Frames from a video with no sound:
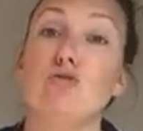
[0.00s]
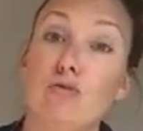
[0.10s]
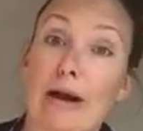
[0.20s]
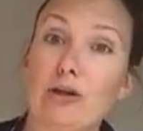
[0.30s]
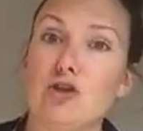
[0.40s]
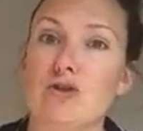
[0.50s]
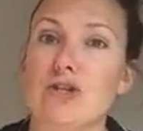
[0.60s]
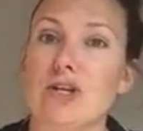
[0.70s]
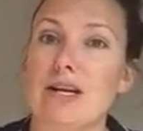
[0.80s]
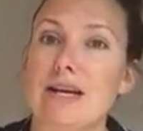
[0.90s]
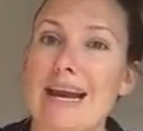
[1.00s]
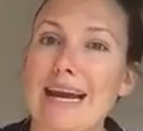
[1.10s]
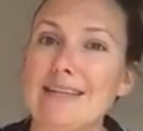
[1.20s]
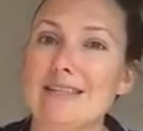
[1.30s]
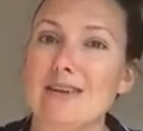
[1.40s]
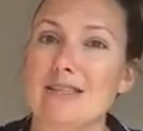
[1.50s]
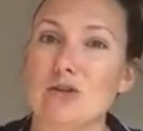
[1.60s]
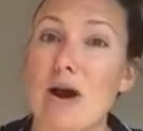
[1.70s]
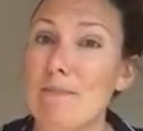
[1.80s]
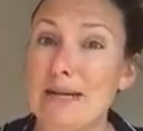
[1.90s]
great nutrition and exercise is
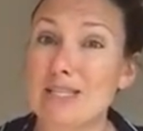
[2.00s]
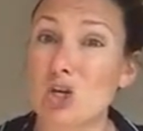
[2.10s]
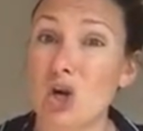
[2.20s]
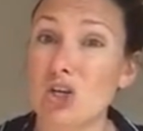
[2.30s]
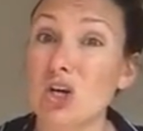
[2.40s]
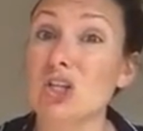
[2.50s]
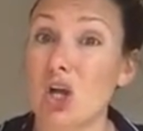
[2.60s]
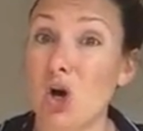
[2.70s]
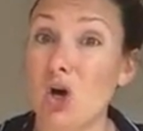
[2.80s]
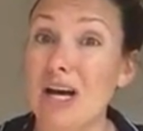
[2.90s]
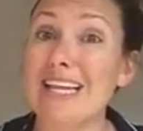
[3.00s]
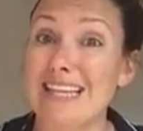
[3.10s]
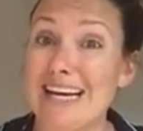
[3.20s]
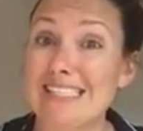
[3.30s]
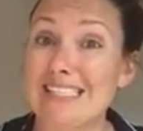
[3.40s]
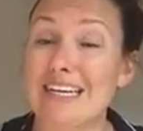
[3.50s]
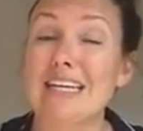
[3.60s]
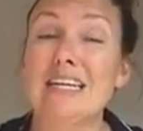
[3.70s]
great, but it's not long lasting,